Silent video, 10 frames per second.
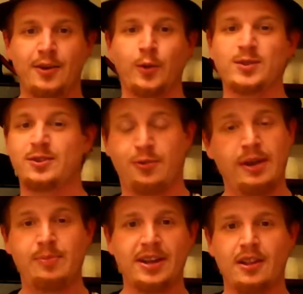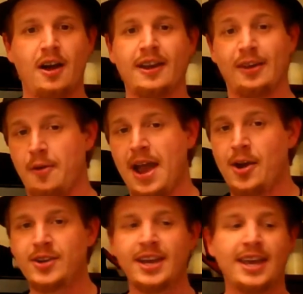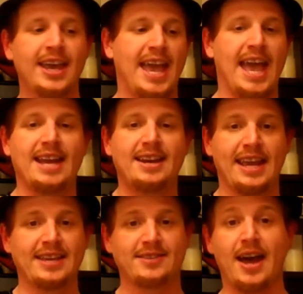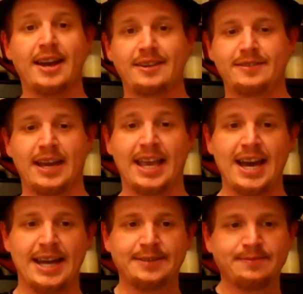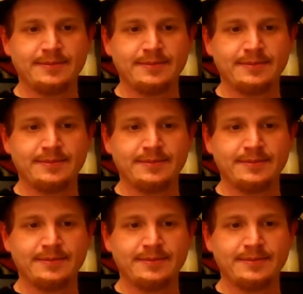who's creeping along in the ground, and he's got a gun